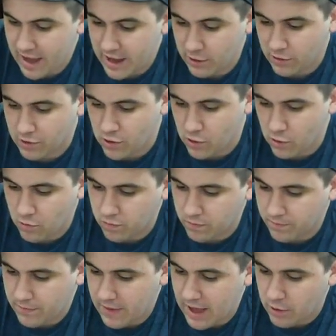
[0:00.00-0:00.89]
I don't know
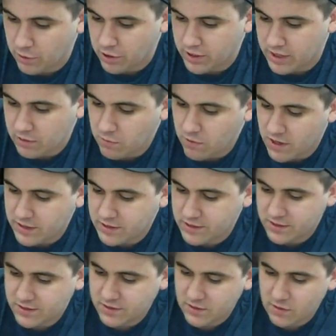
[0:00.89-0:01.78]
how good he
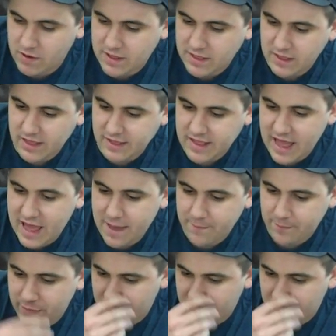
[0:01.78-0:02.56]
was or anything like that.